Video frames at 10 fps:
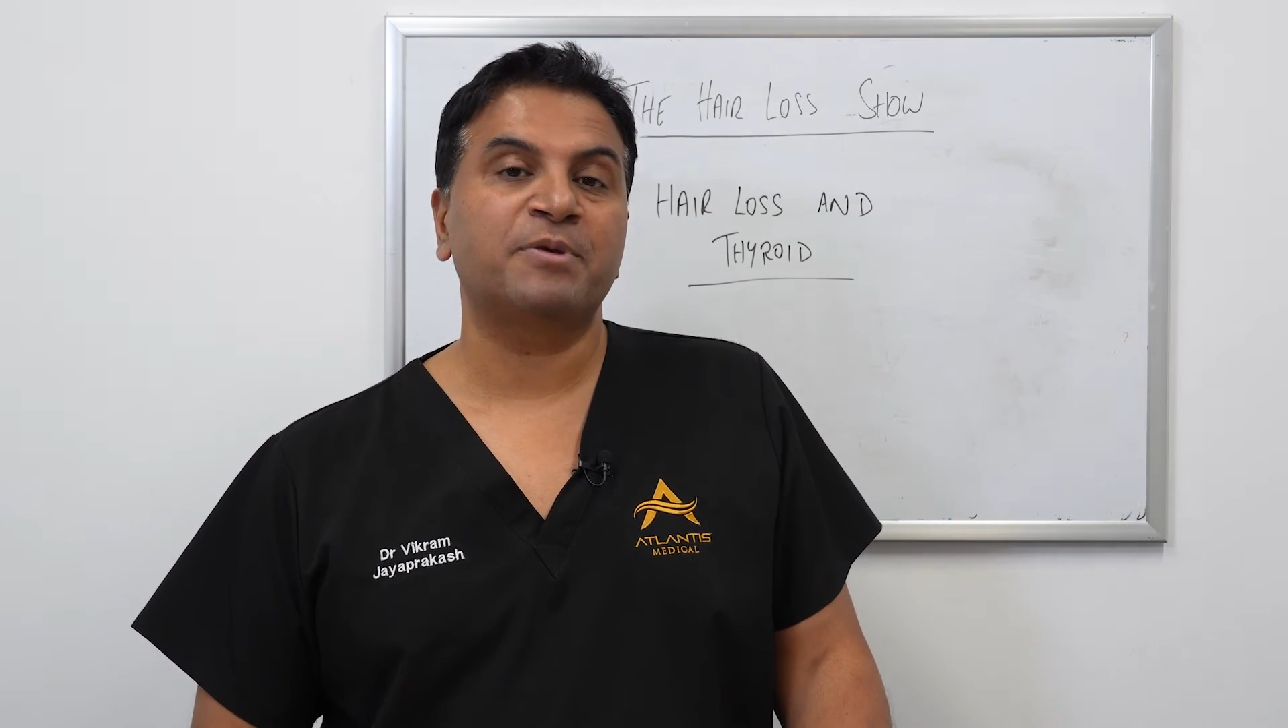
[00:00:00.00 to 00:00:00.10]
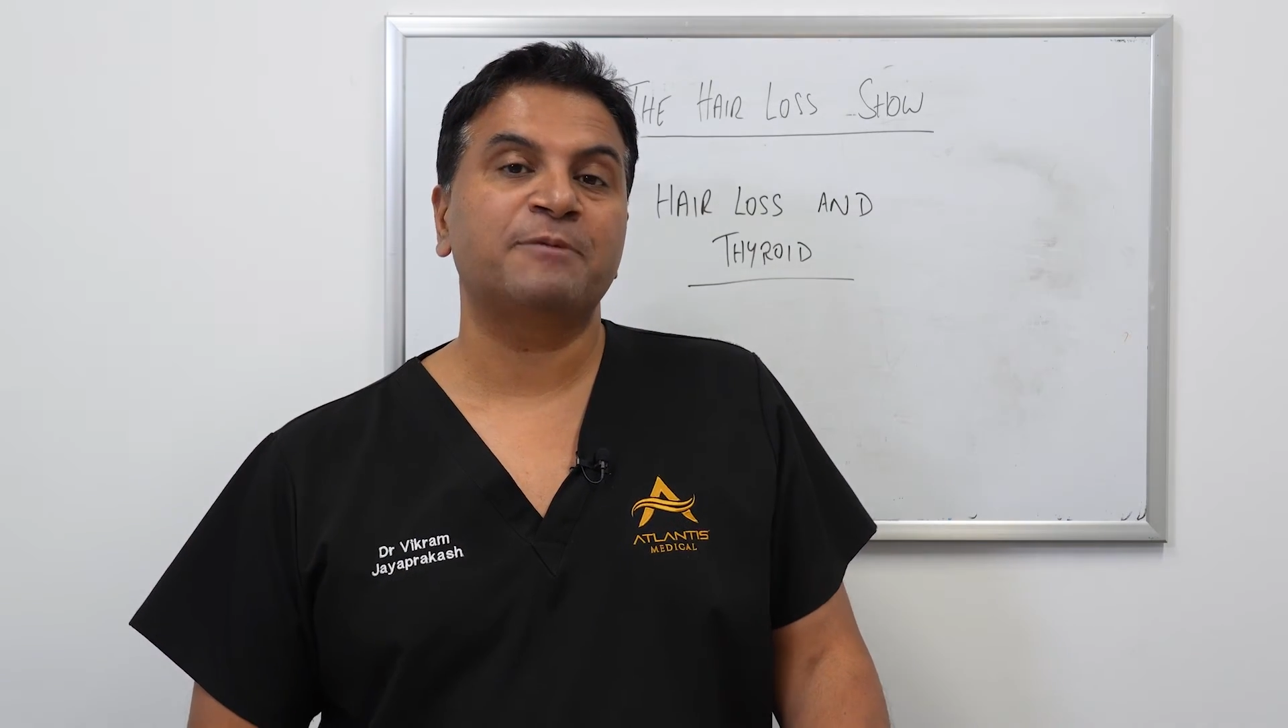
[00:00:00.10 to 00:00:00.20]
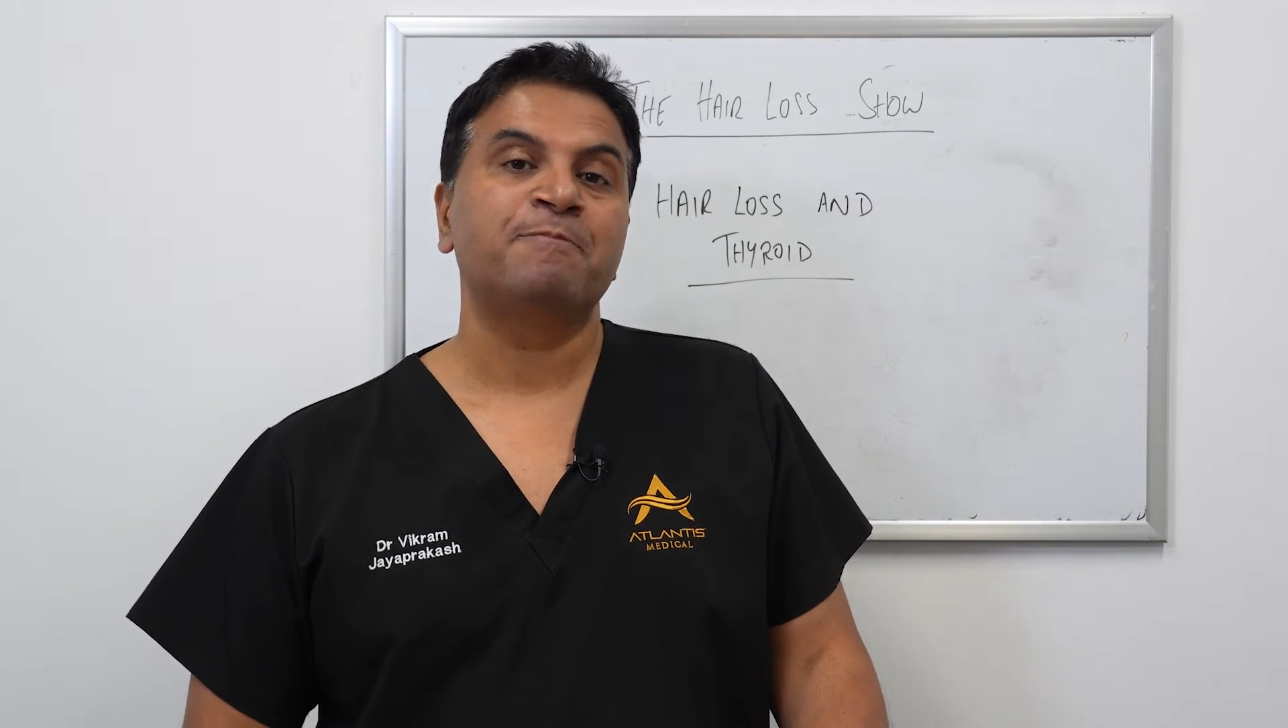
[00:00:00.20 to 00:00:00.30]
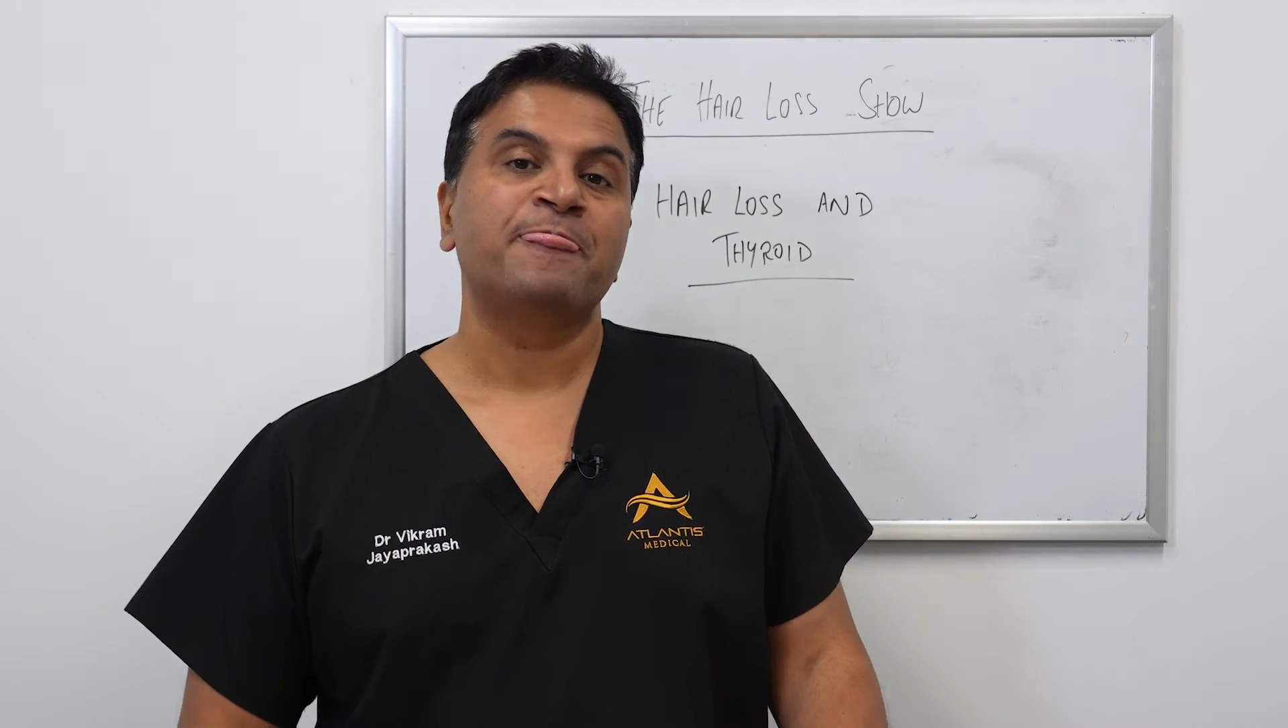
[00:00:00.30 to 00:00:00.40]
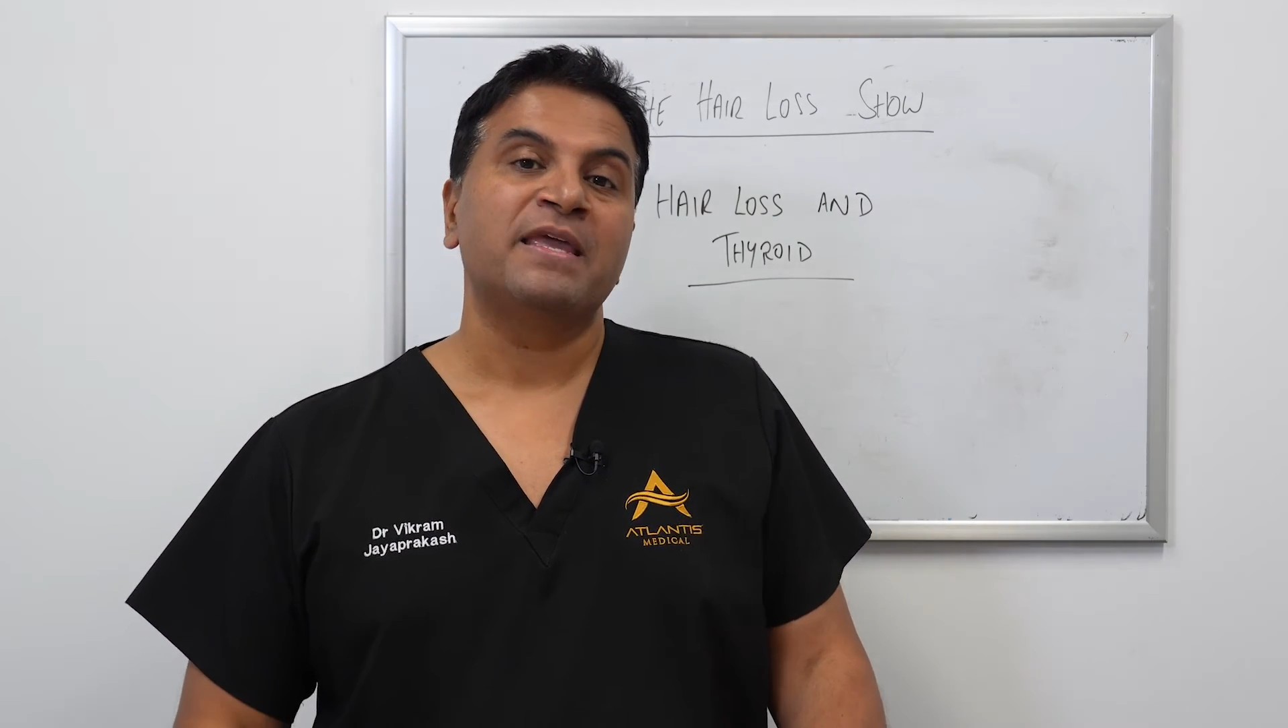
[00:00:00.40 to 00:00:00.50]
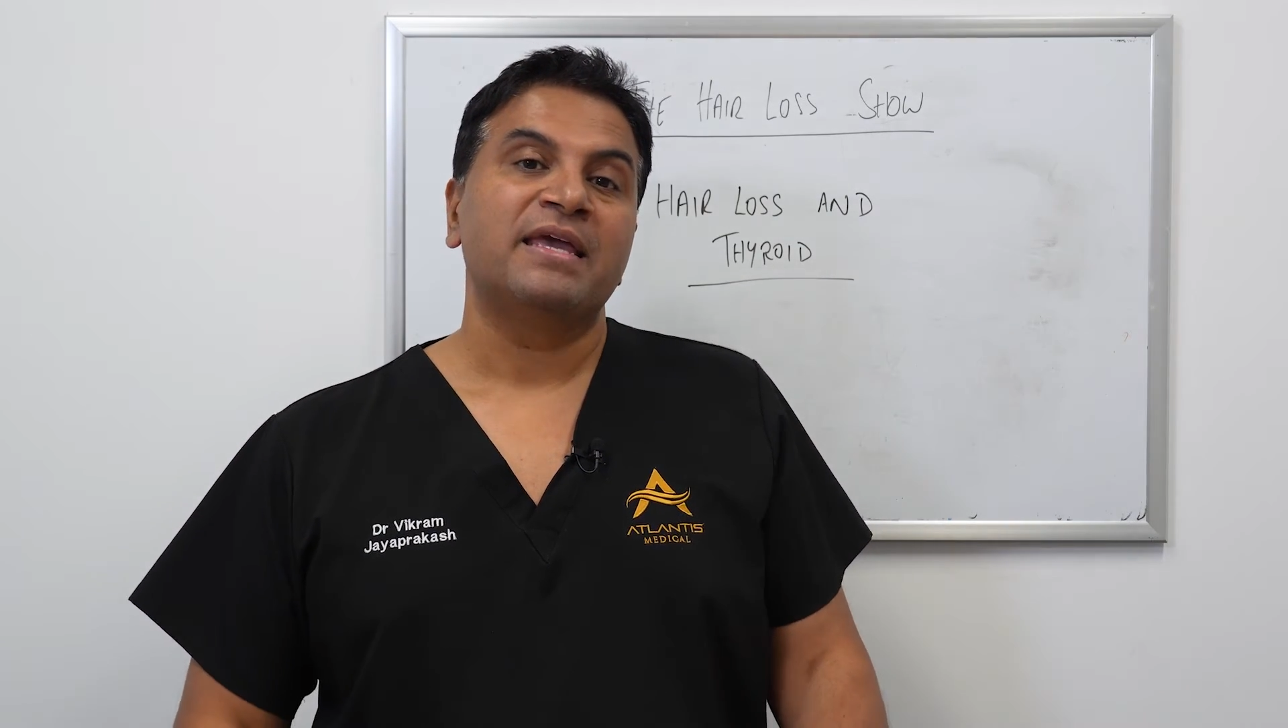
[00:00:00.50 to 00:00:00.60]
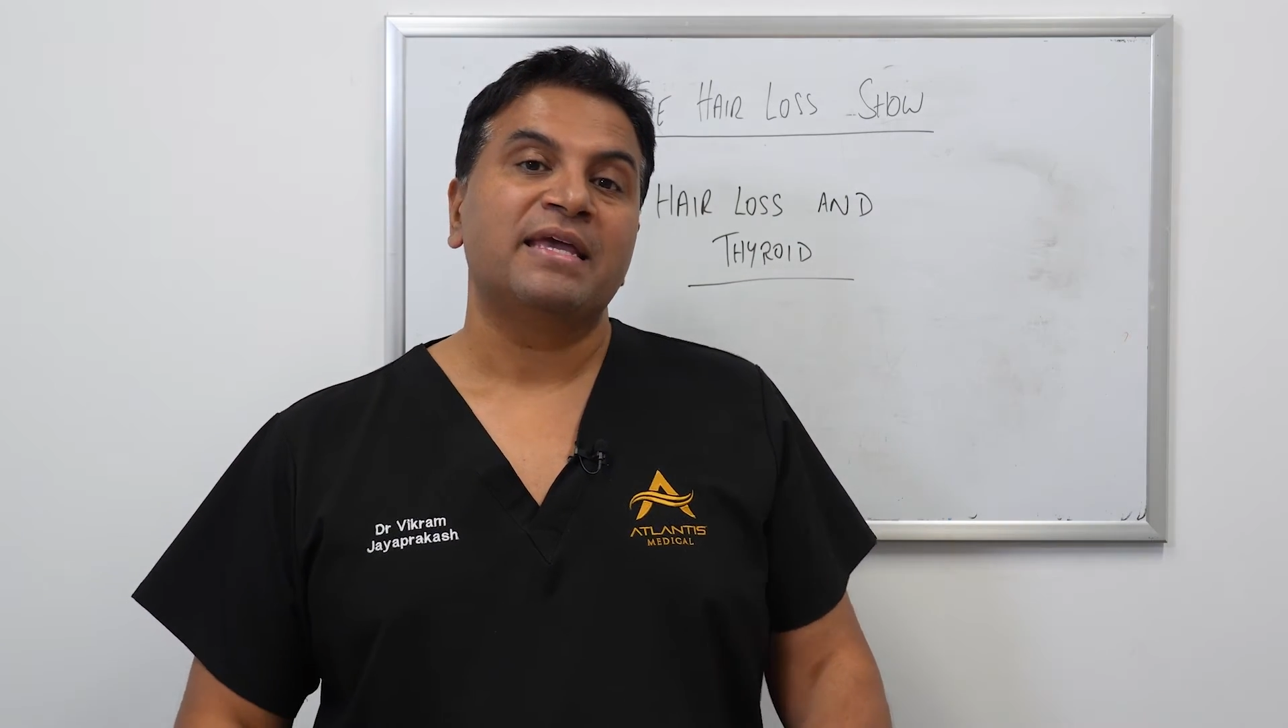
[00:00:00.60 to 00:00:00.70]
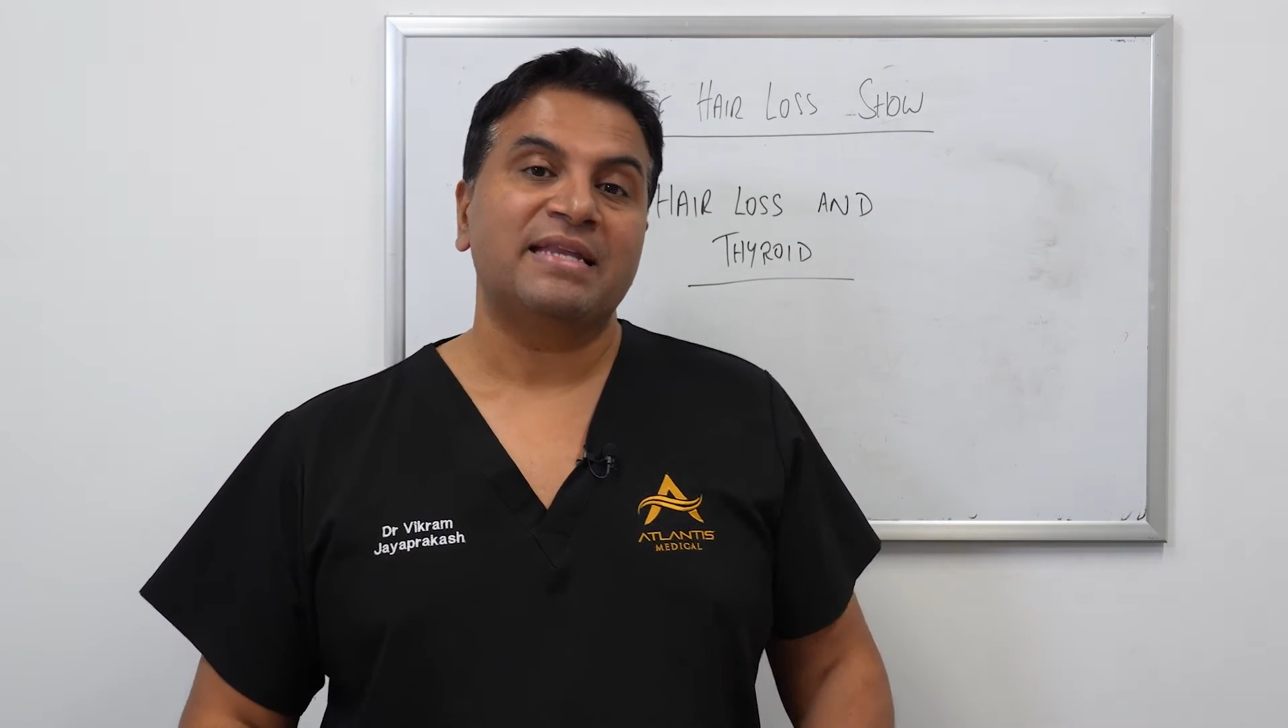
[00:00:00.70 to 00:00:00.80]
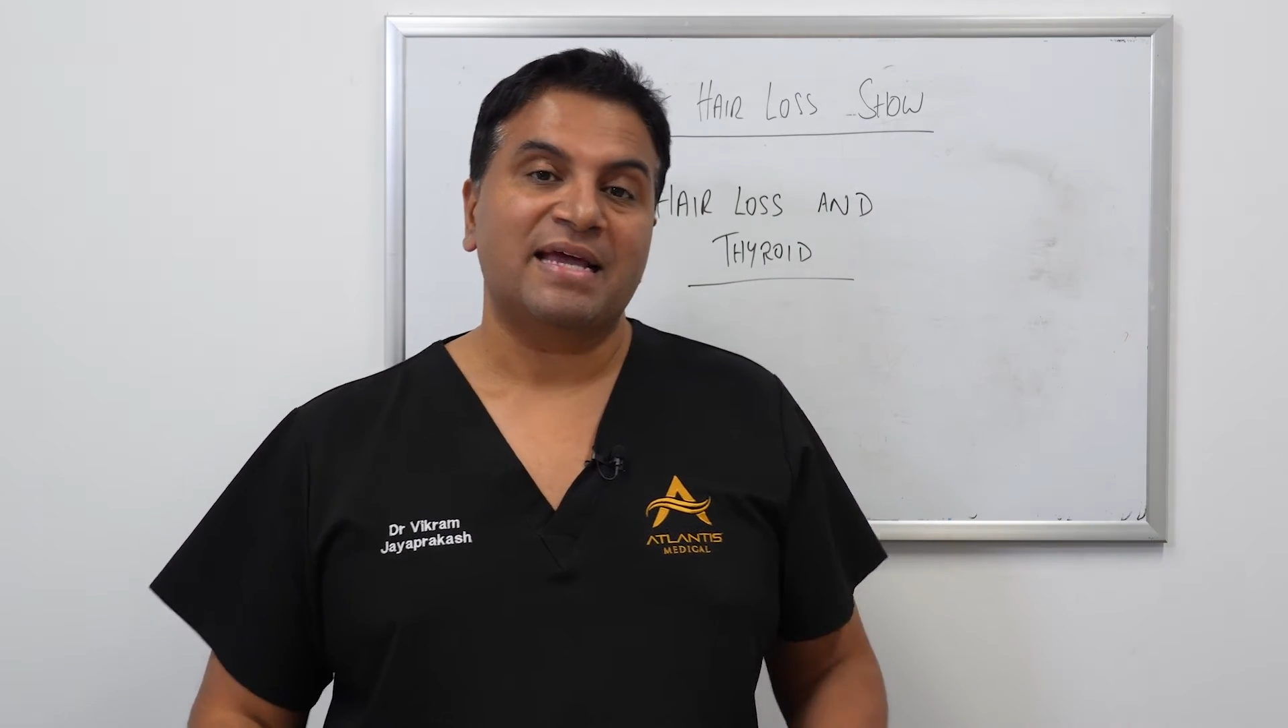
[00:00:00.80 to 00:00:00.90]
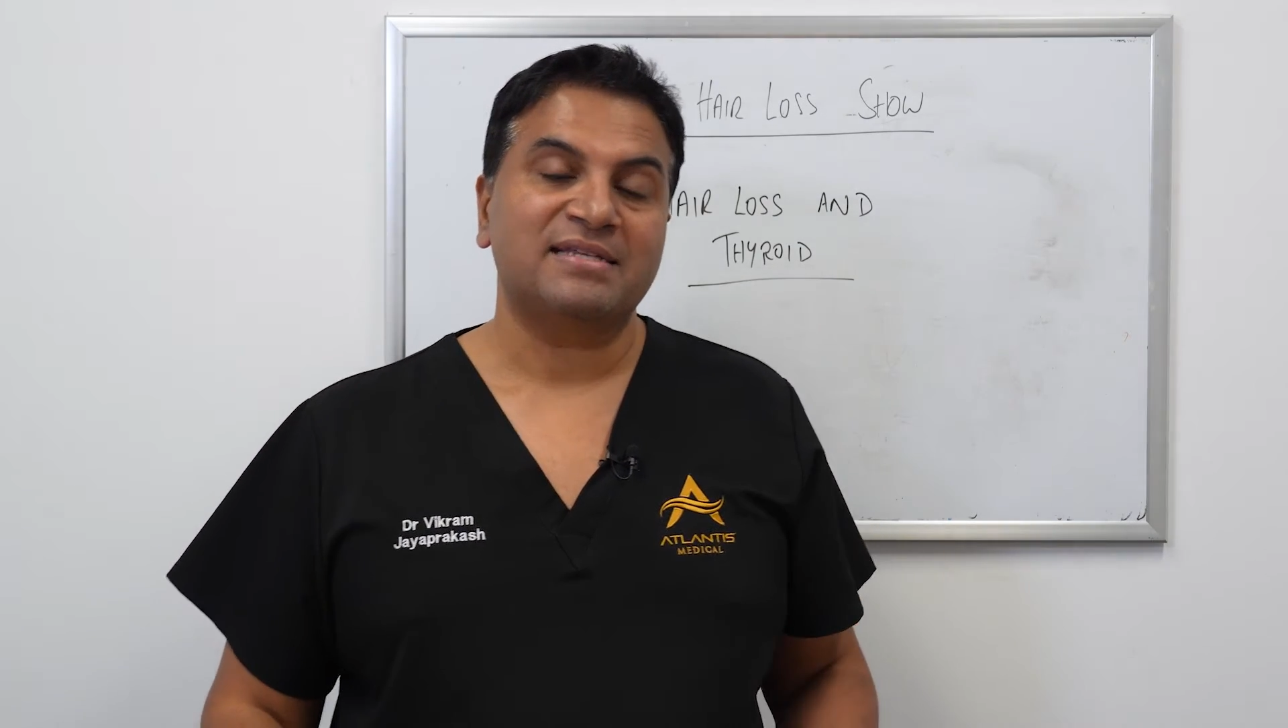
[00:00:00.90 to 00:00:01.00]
But in